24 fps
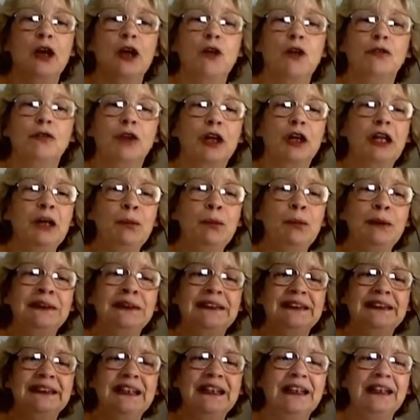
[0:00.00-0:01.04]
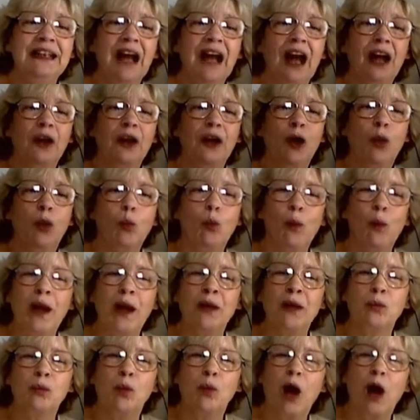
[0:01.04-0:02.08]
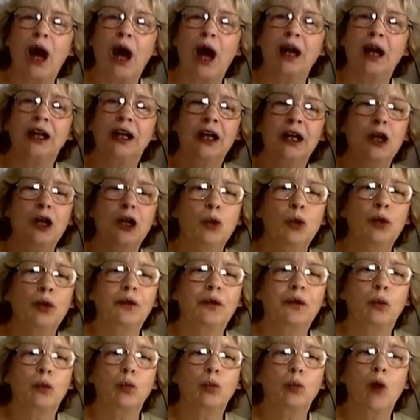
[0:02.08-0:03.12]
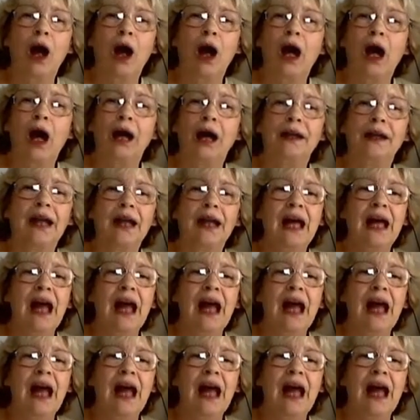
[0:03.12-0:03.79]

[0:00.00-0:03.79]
for he would sit on a wet rock with a rod